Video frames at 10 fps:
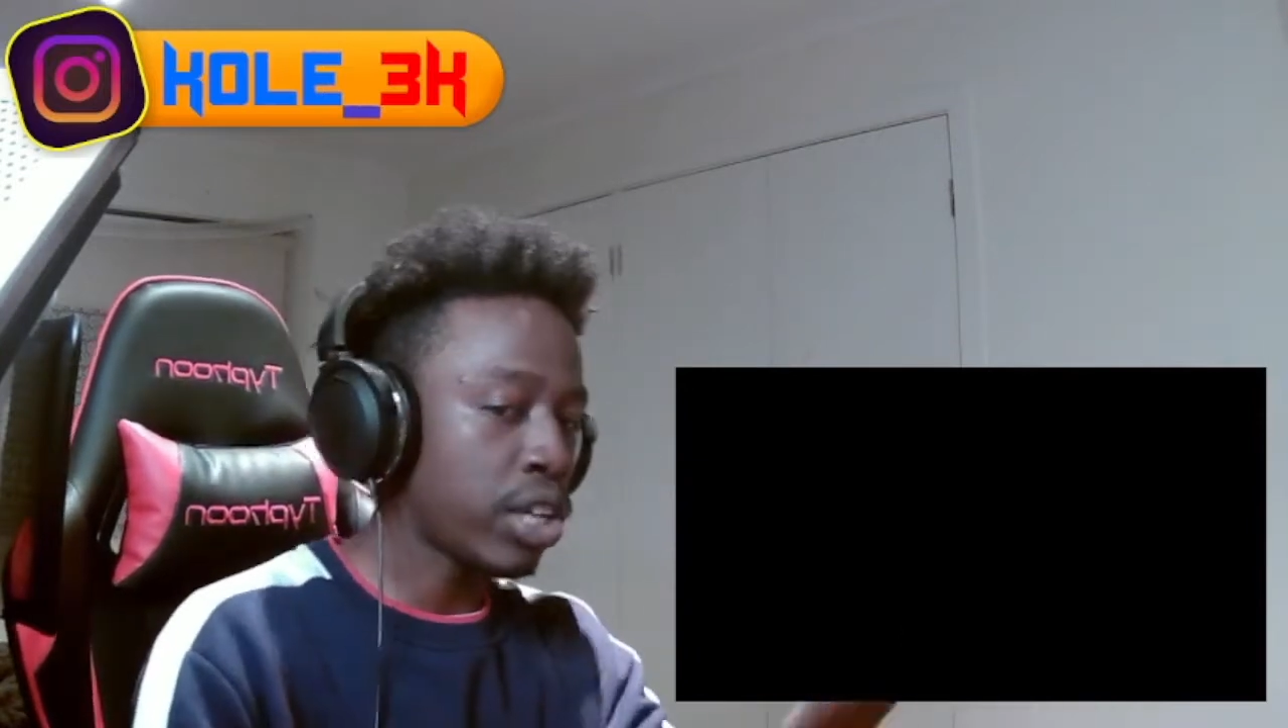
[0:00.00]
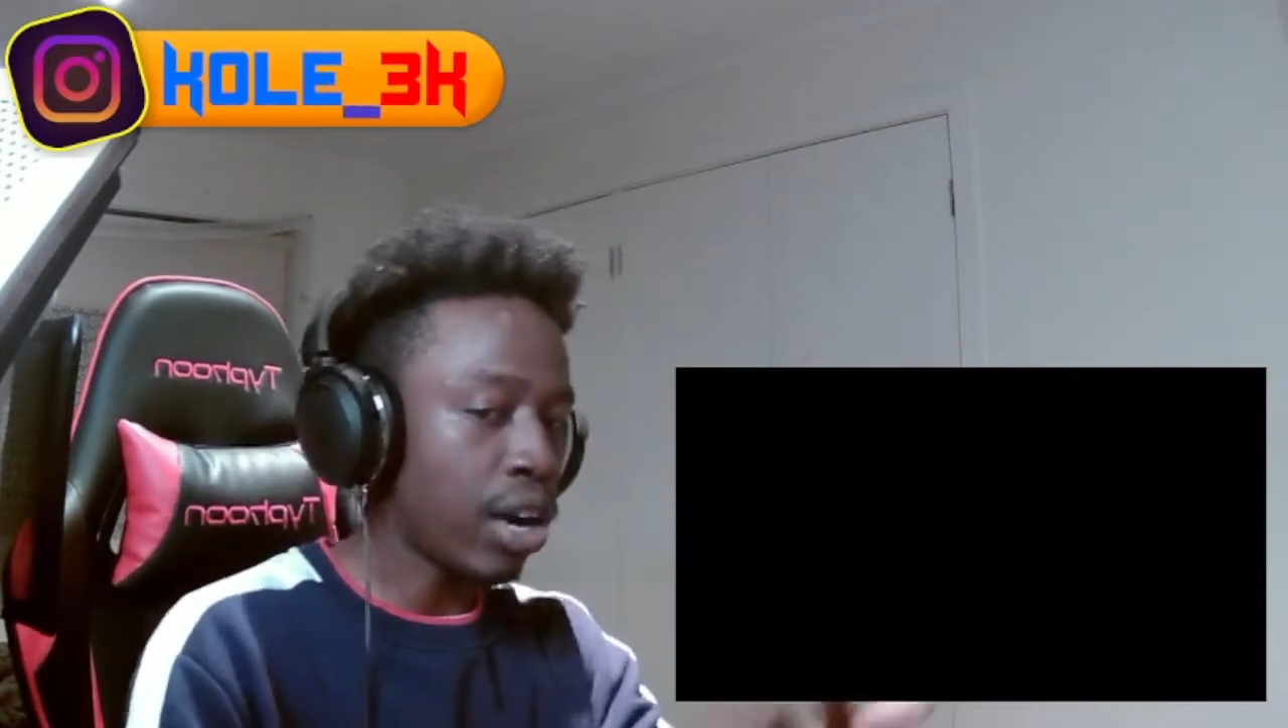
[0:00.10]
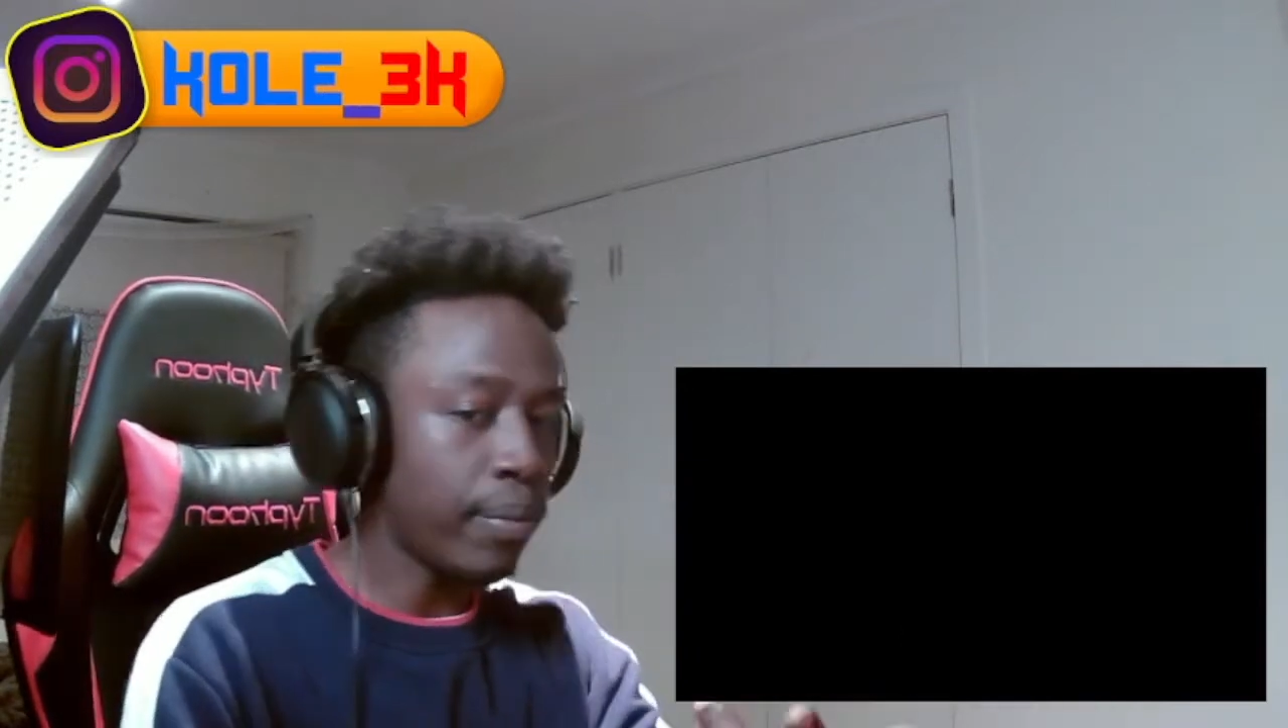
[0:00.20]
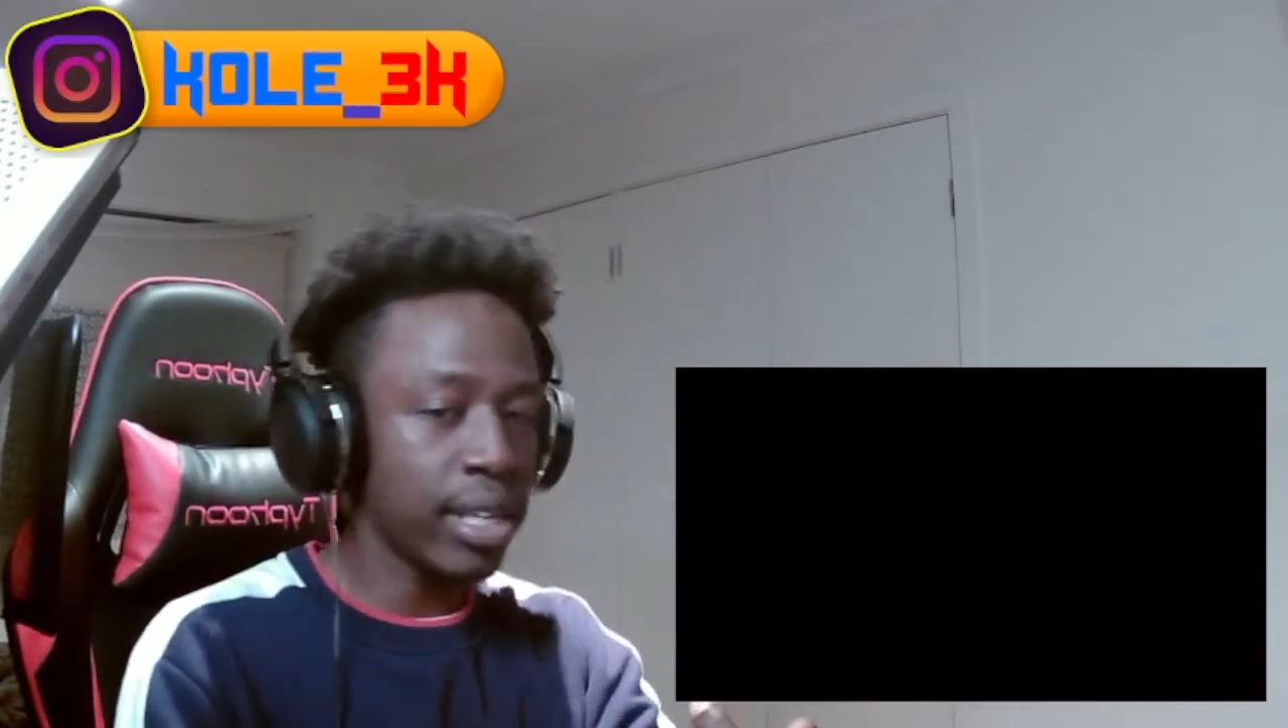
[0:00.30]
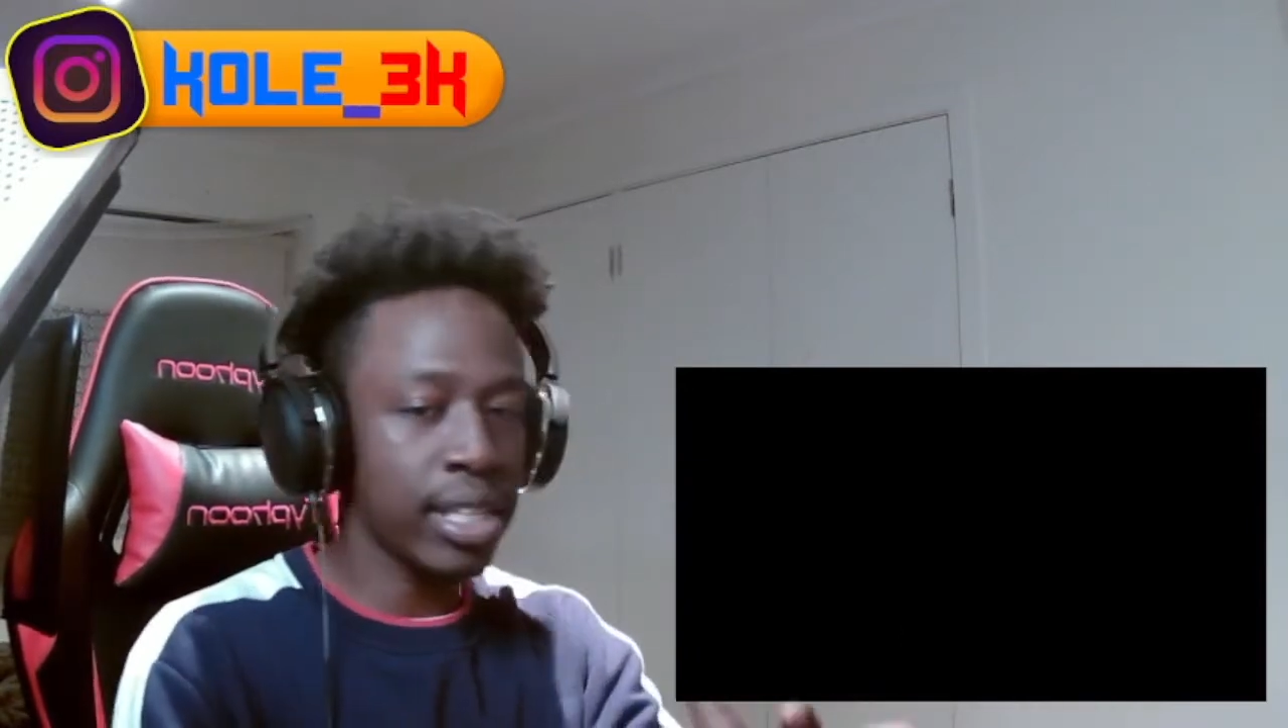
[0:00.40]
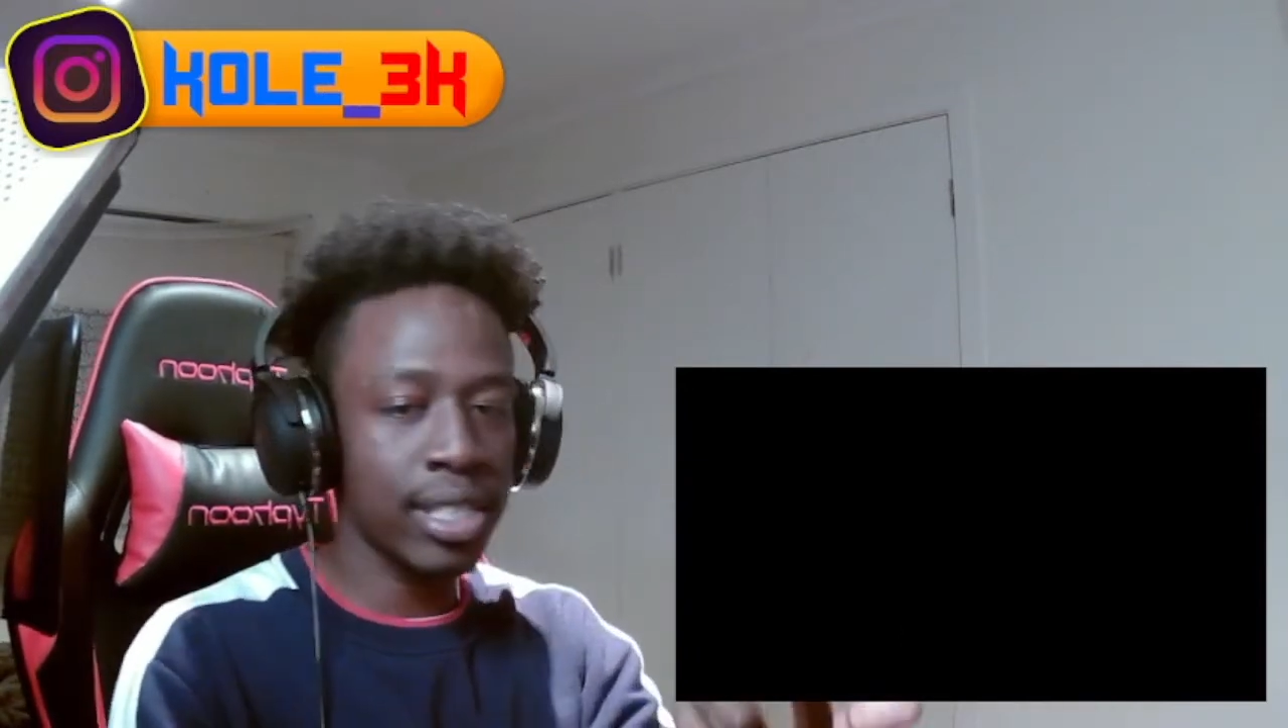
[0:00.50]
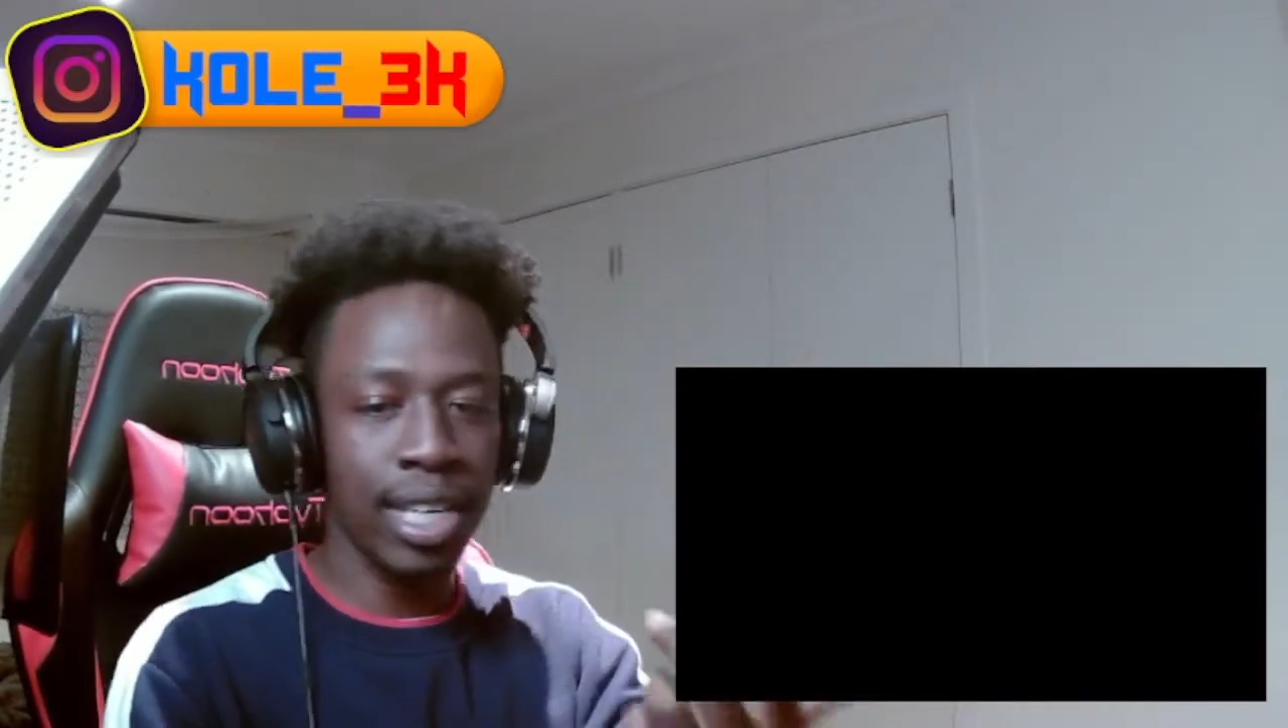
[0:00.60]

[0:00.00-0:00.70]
comments.